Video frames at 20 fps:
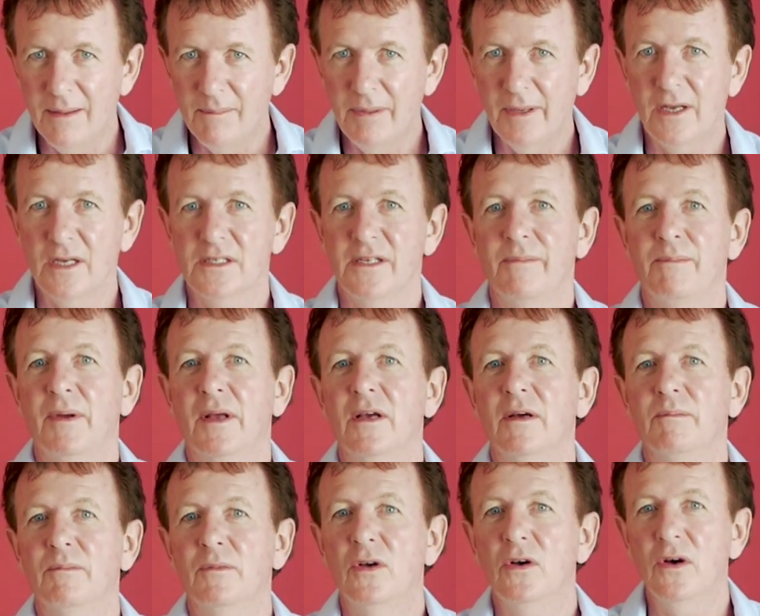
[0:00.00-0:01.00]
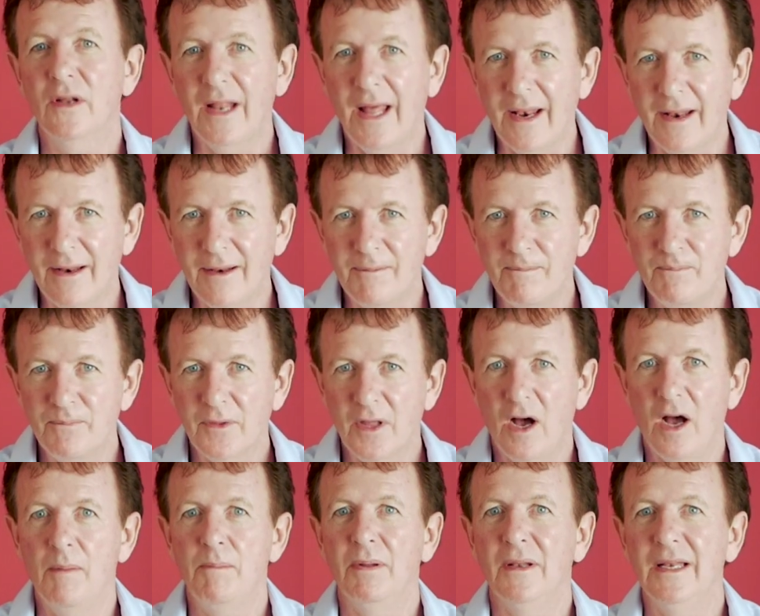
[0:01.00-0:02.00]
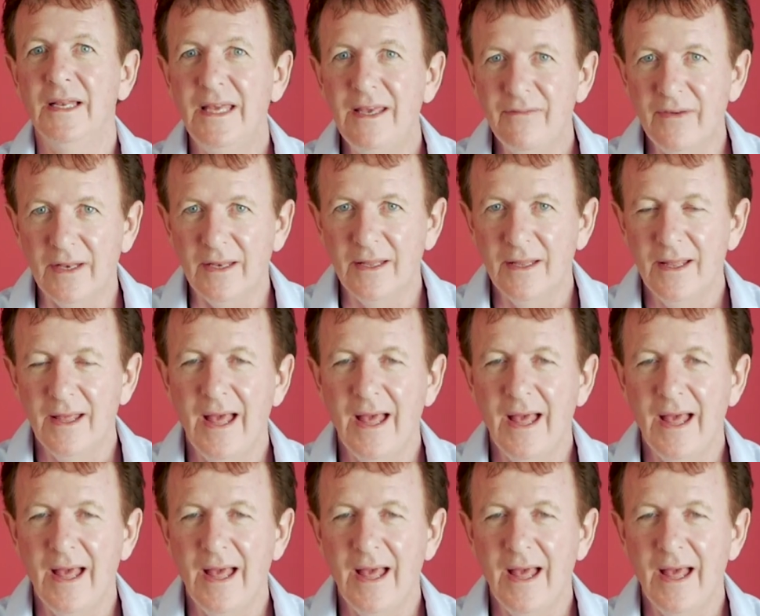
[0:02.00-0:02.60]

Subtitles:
Because I've become good at it, I believe it.